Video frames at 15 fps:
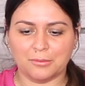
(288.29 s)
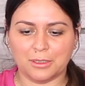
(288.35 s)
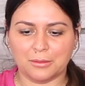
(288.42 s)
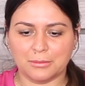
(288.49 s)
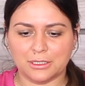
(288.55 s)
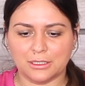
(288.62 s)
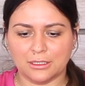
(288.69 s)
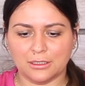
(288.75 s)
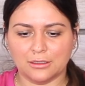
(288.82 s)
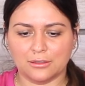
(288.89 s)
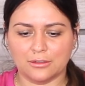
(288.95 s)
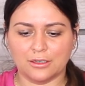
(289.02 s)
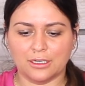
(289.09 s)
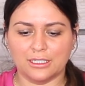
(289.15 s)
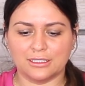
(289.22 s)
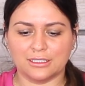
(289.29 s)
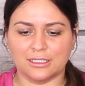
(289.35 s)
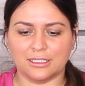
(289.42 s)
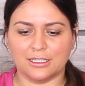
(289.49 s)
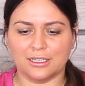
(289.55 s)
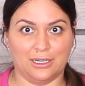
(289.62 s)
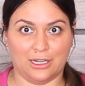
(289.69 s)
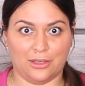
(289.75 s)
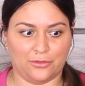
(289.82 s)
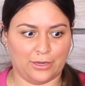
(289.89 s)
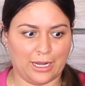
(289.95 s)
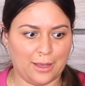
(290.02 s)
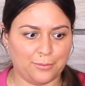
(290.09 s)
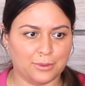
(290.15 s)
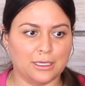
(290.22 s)
make my shit look crazy. Another
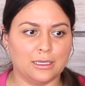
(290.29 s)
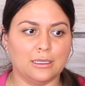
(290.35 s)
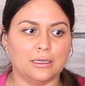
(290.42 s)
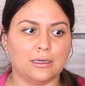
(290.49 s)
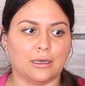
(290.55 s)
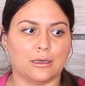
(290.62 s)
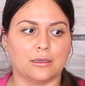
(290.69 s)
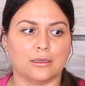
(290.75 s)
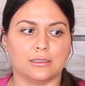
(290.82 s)
napkin.